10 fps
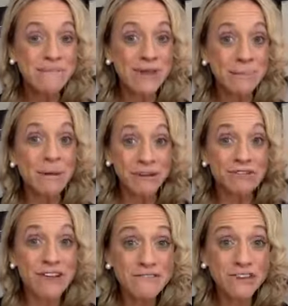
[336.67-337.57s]
a
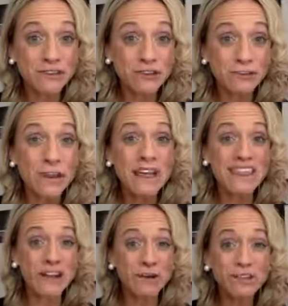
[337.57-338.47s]
butterfly effect, so to speak,
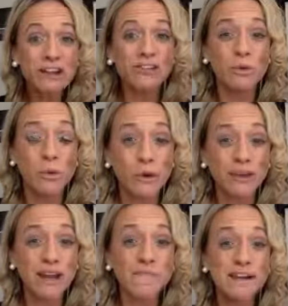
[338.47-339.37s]
that goes out into the world
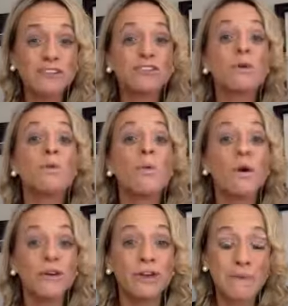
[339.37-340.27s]
and makes the
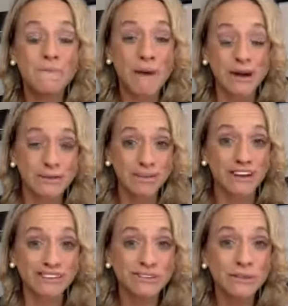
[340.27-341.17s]
world a better
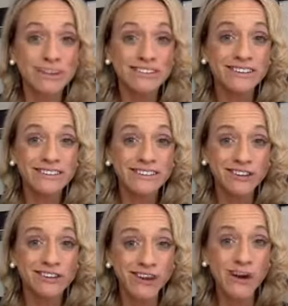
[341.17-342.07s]
place. So this isn't
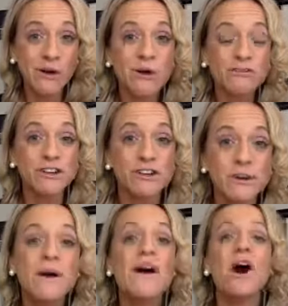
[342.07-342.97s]
just a goal for
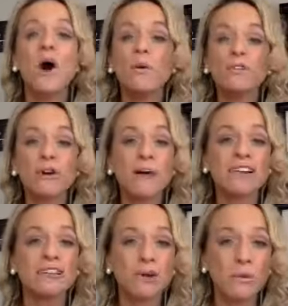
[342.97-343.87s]
you. Always go
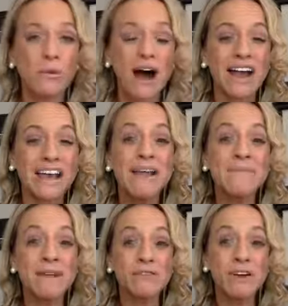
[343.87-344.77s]
back to your why.
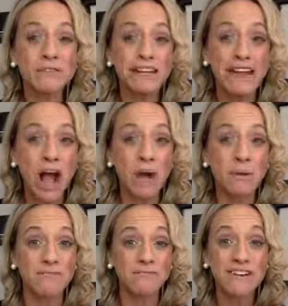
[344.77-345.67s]
And if you ever need help
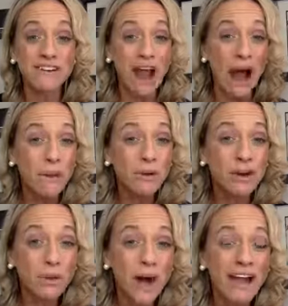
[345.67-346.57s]
on figuring out what
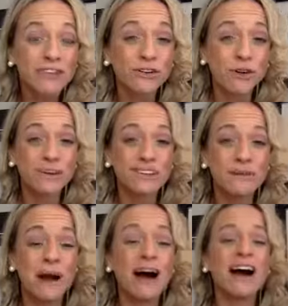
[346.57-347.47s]
your why is or going
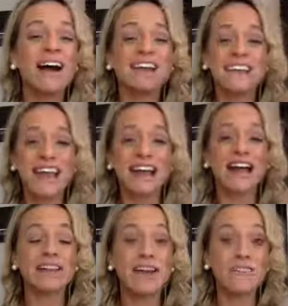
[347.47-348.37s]
deep, again,
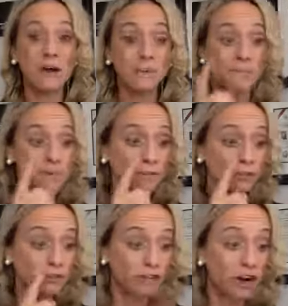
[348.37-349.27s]
I love helping people
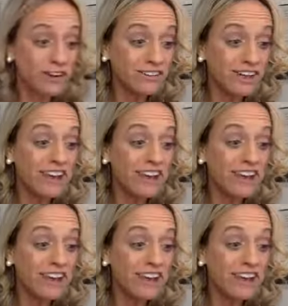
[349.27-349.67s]
start